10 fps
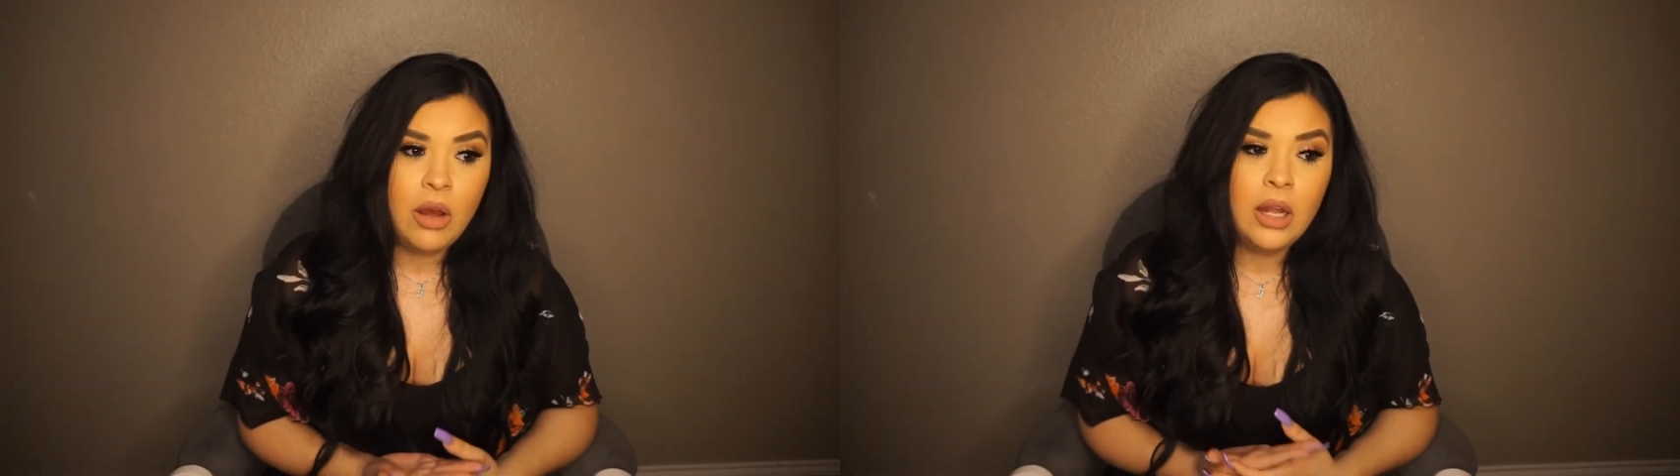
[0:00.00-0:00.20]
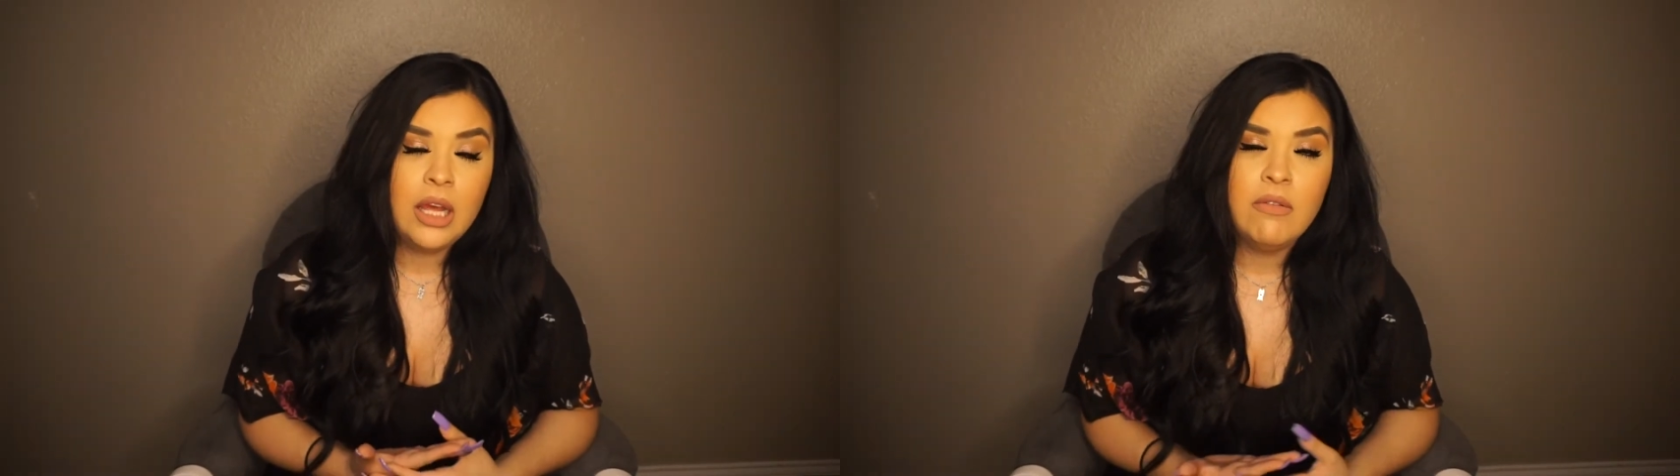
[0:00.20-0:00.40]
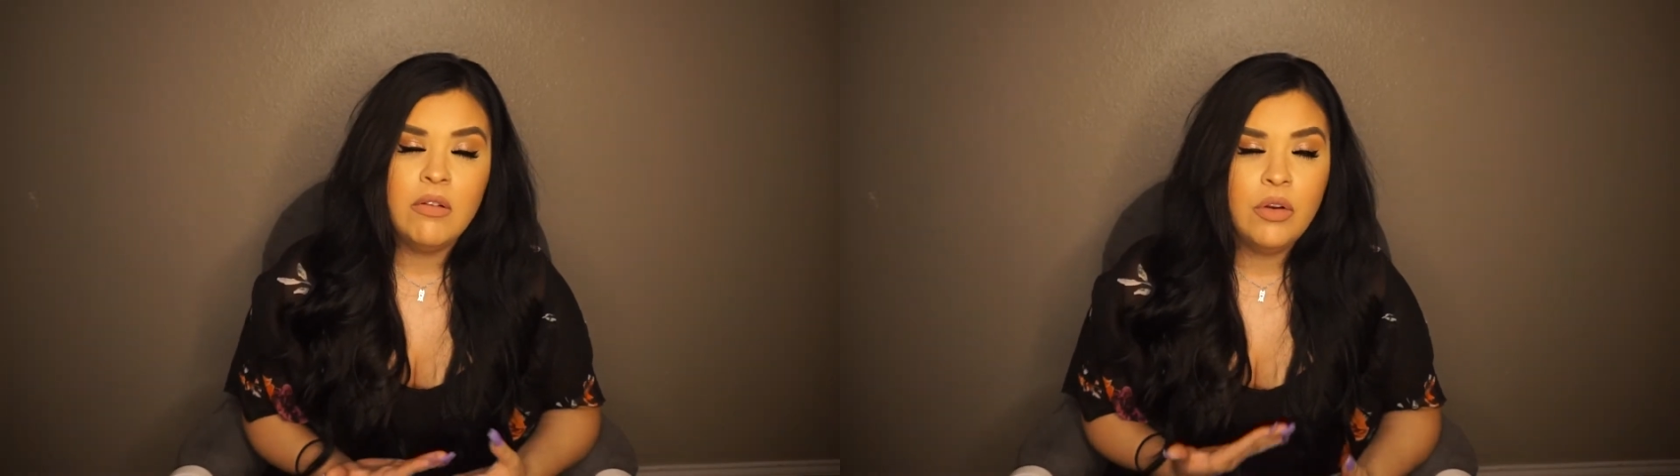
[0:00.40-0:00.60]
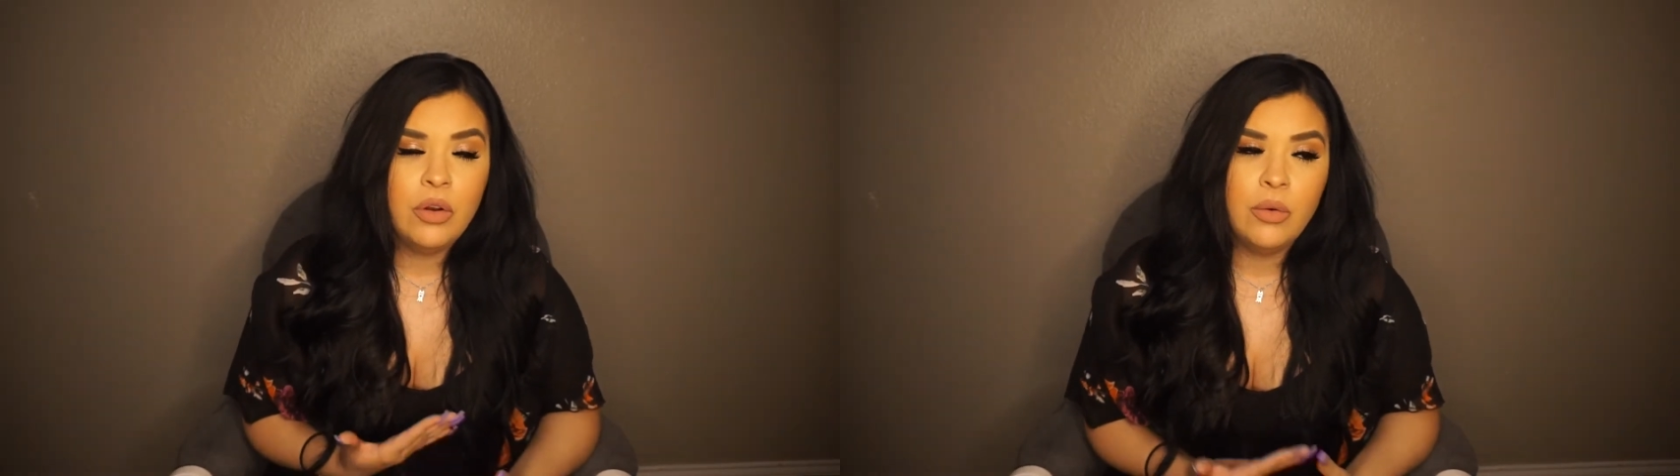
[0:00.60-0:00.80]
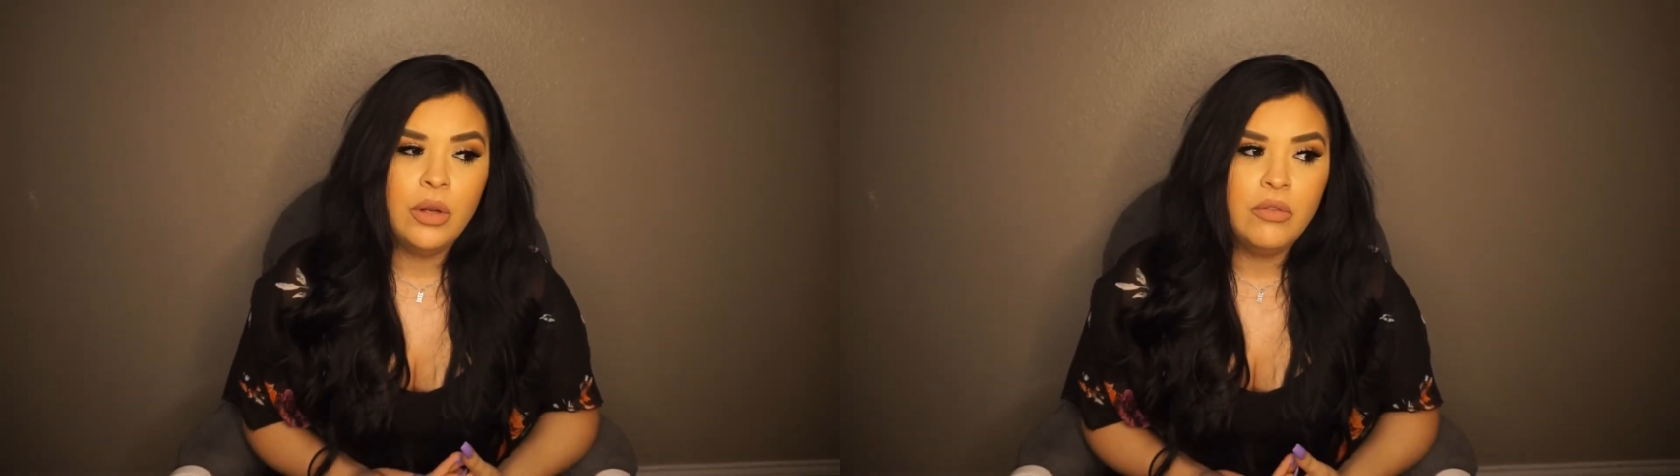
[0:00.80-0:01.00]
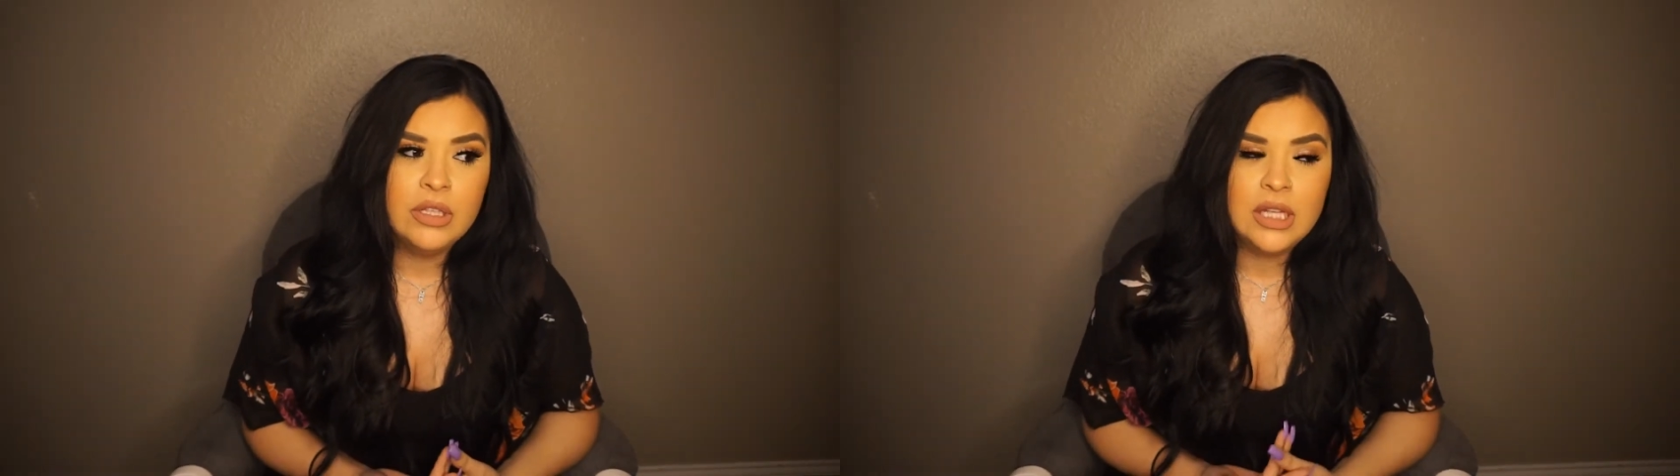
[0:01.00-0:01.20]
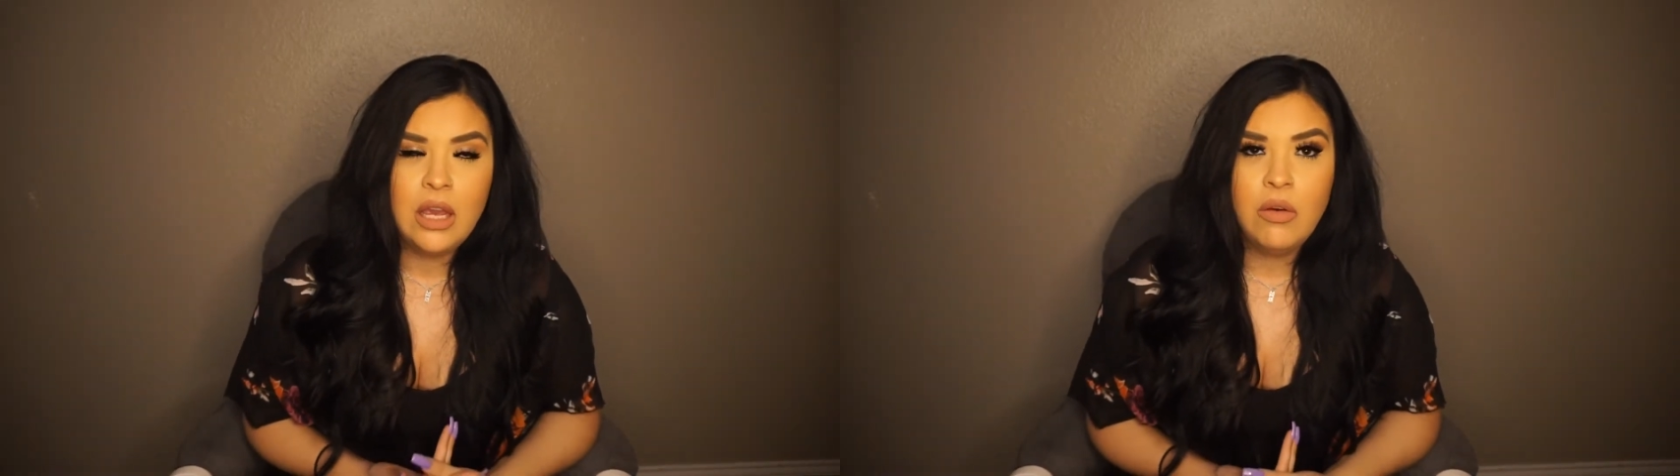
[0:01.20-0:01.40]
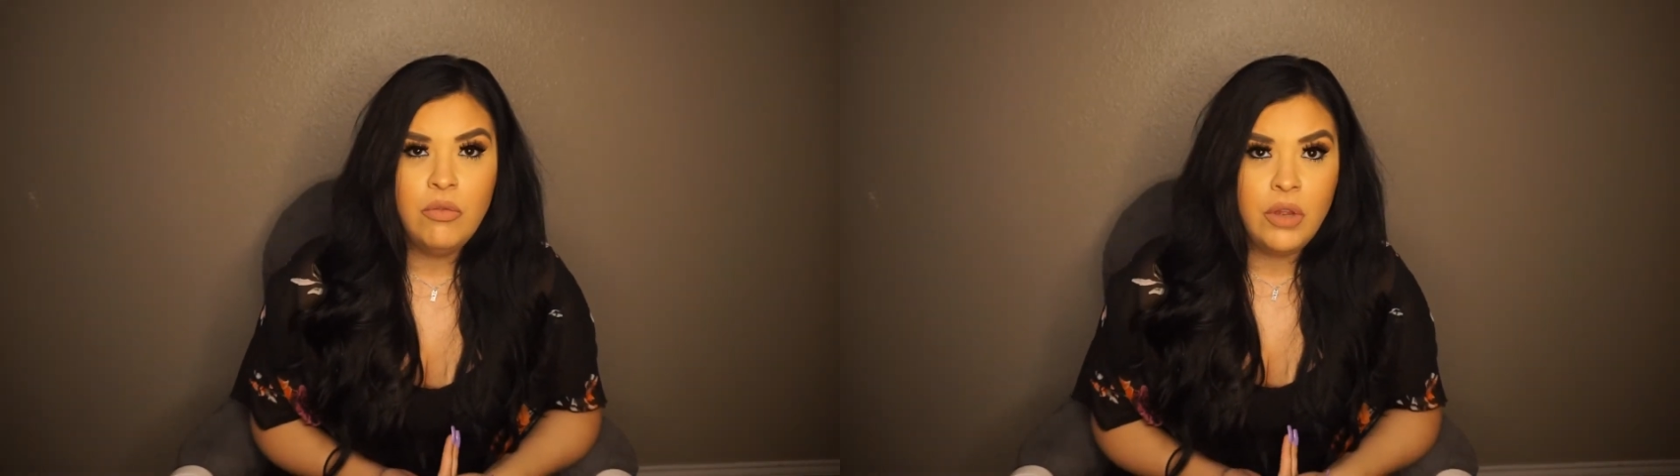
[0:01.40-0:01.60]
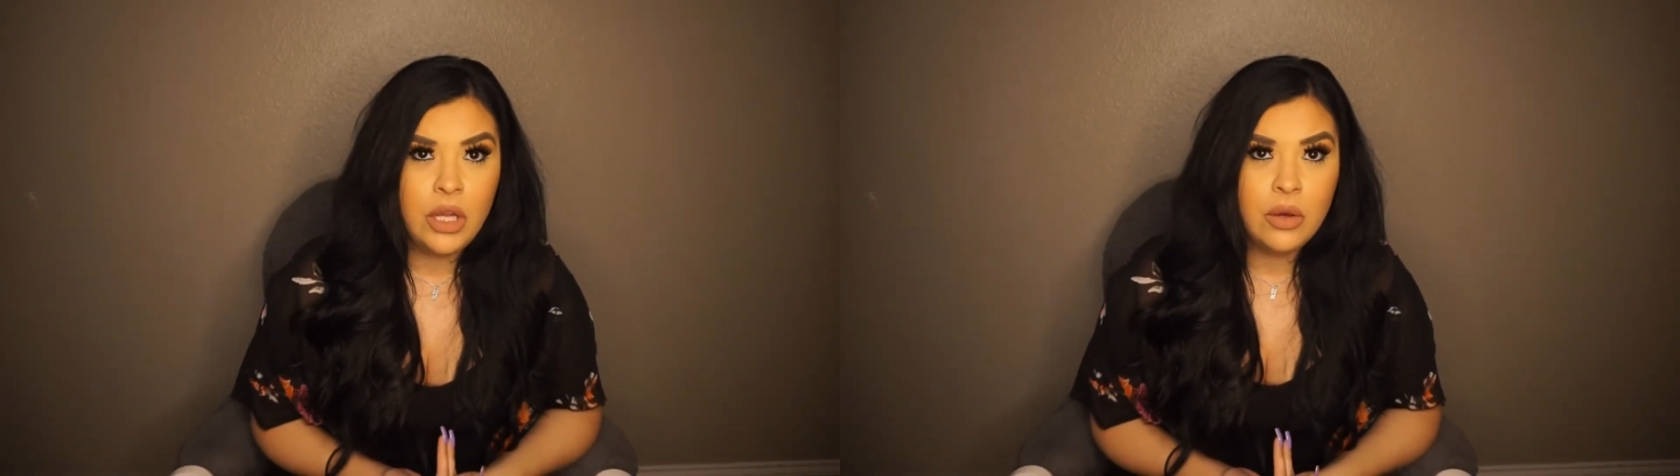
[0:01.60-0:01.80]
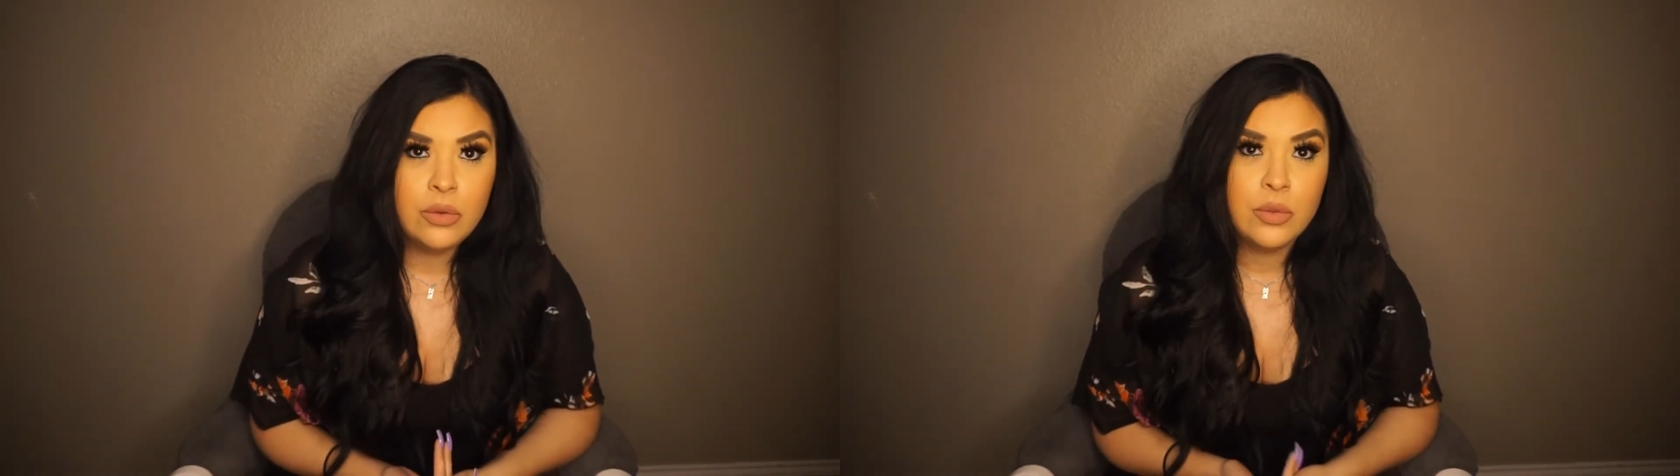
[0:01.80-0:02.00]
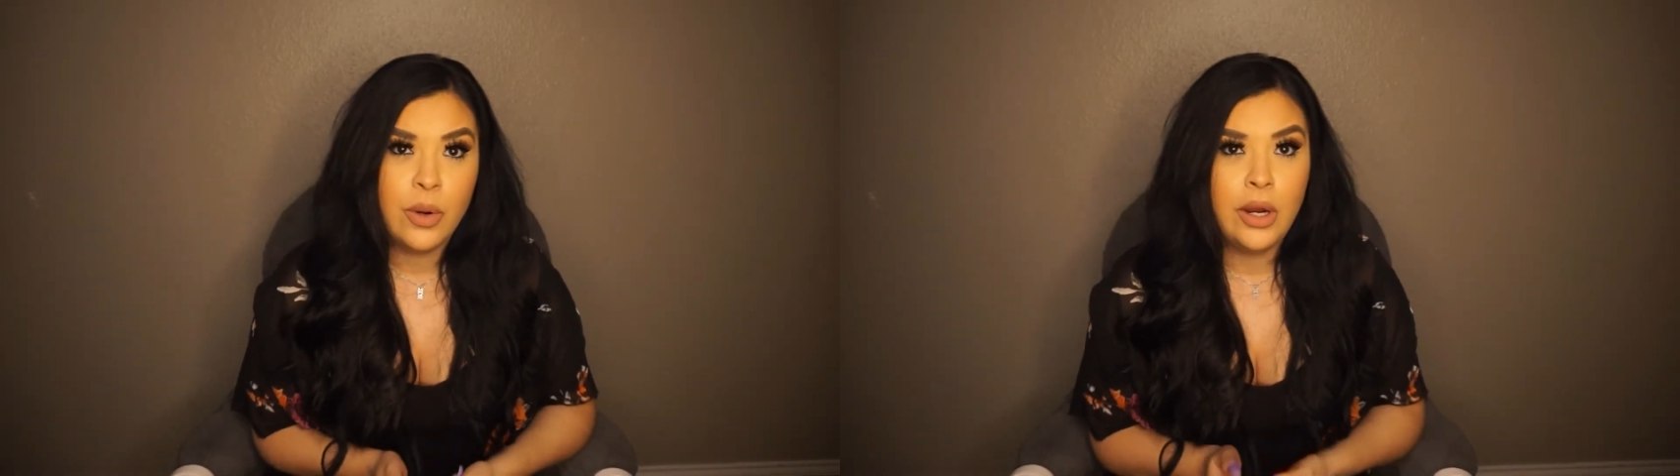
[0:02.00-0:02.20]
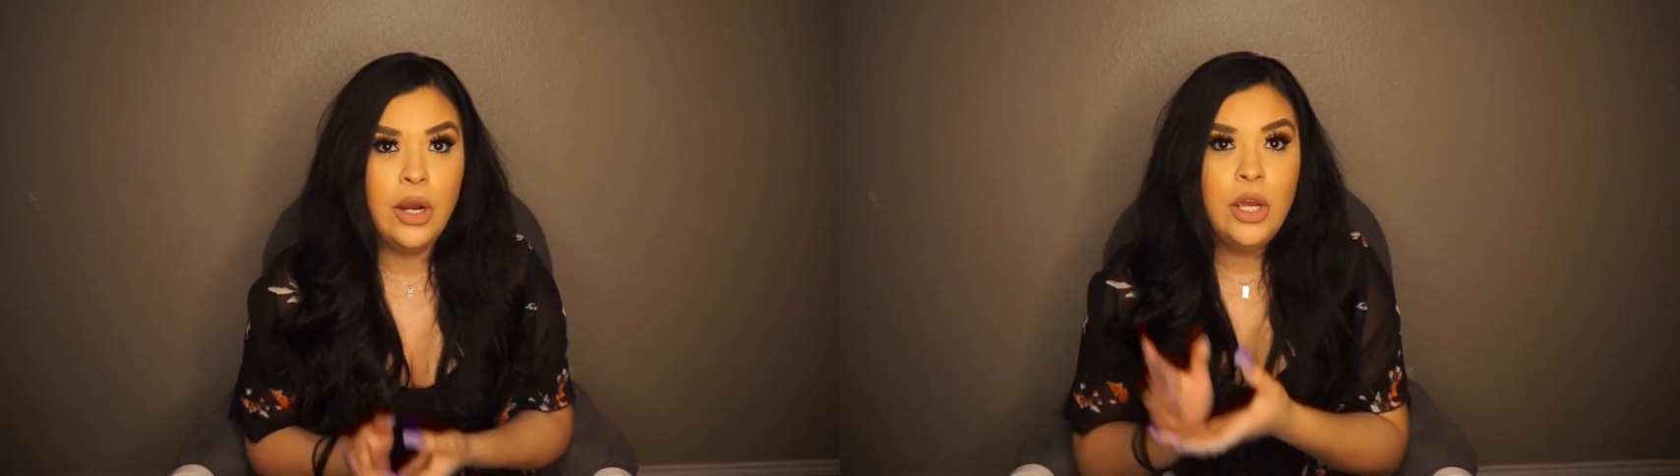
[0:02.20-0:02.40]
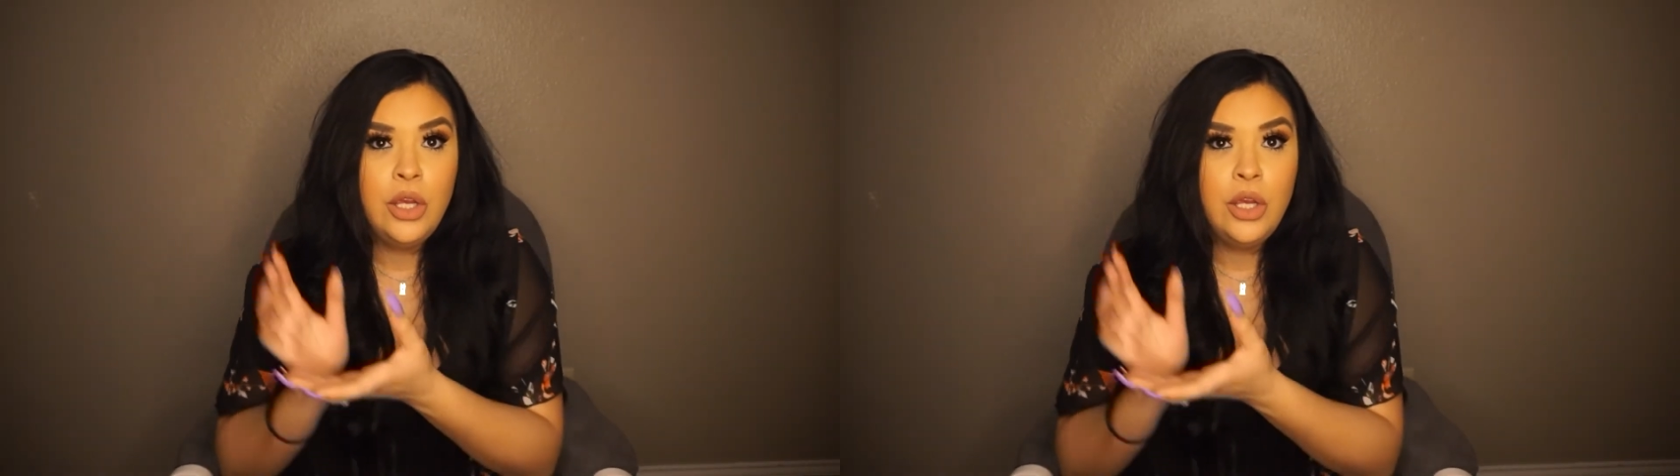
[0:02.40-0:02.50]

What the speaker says: All I've ever known of is like videos where,